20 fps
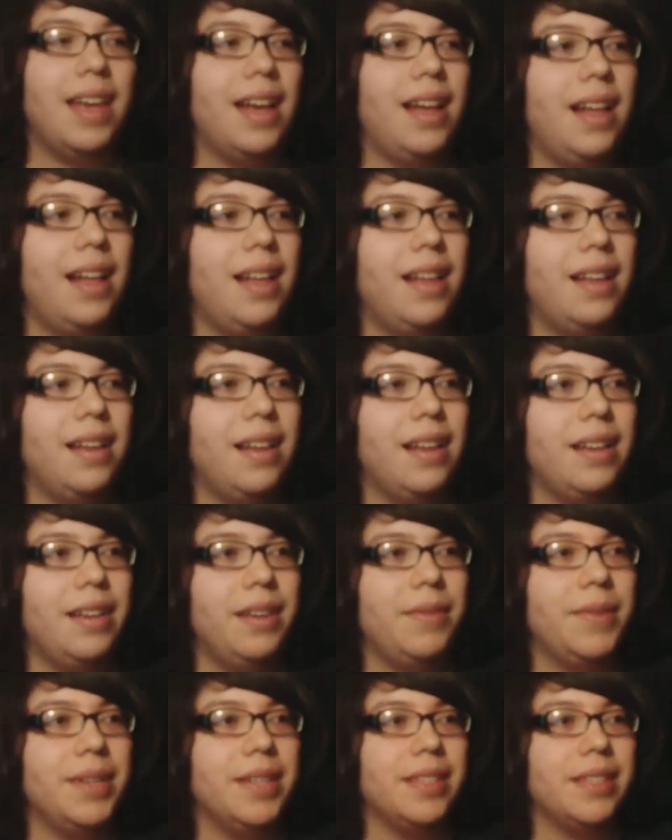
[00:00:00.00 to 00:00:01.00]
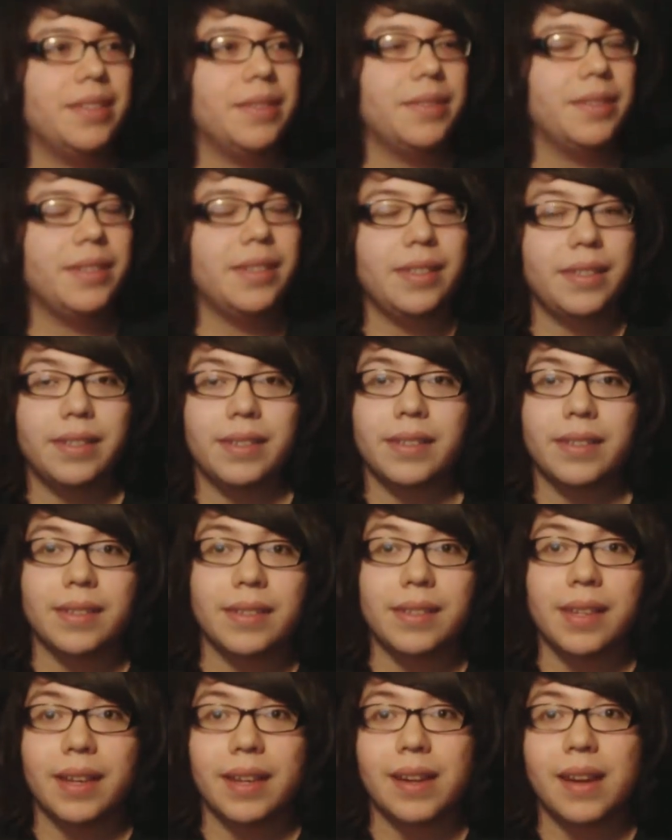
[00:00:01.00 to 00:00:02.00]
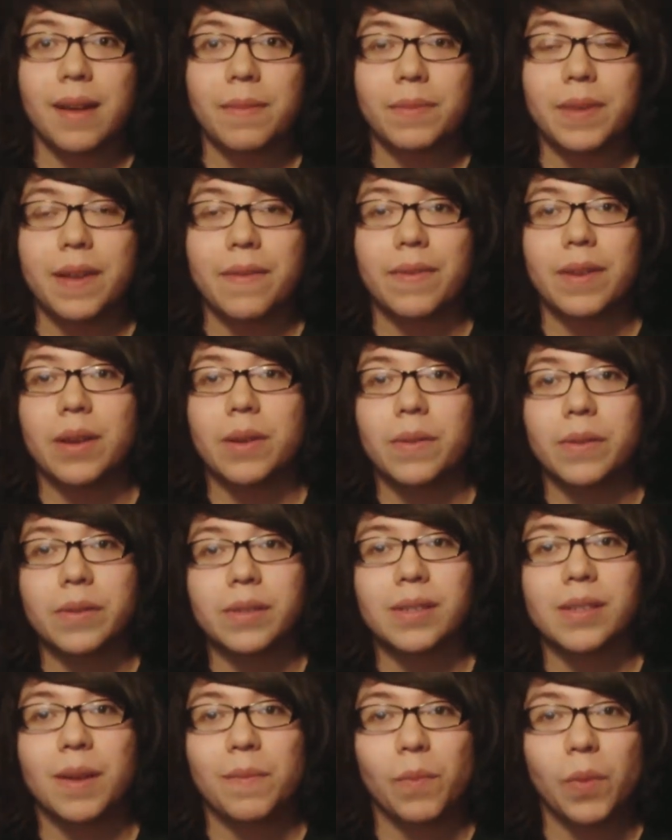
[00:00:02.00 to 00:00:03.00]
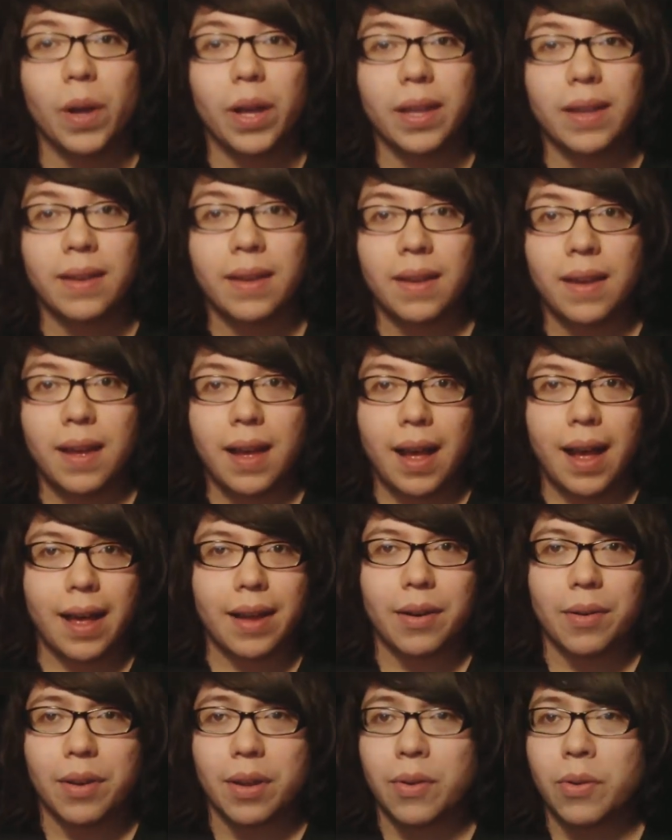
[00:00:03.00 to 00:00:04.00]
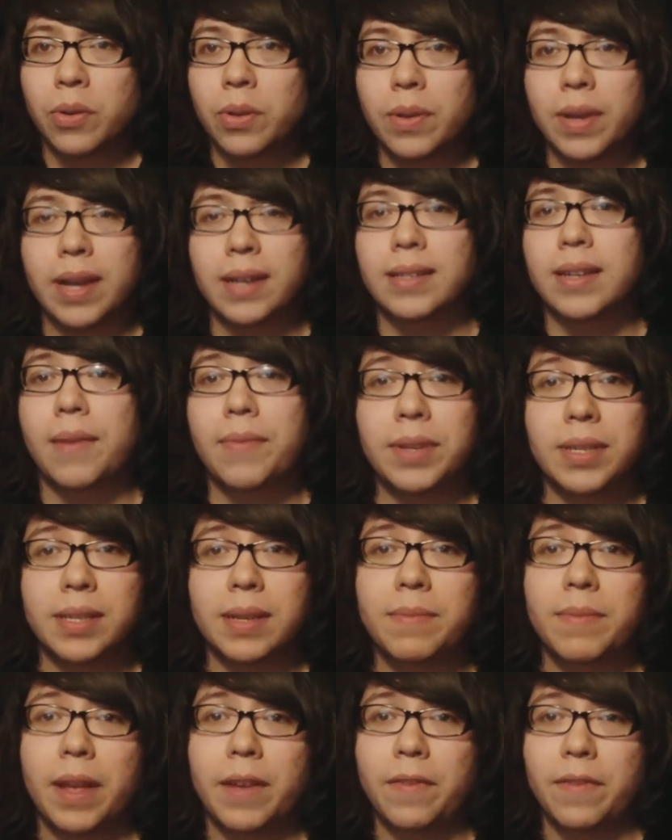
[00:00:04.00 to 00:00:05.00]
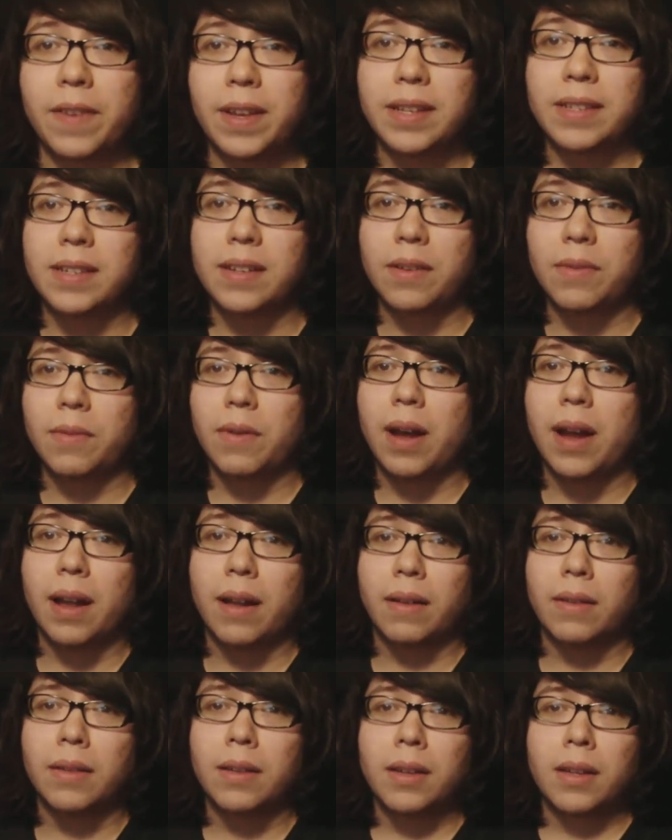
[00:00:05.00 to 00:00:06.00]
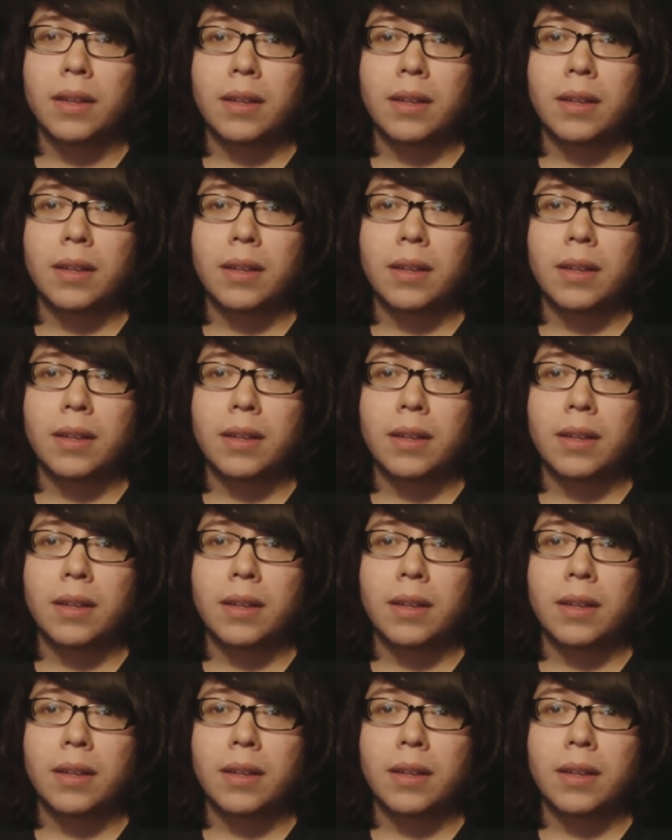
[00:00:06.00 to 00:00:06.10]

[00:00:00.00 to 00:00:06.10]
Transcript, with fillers: Uh, anyway, so since this is like an update video somewhat, I don't know, you guys haven't seen my face in a while,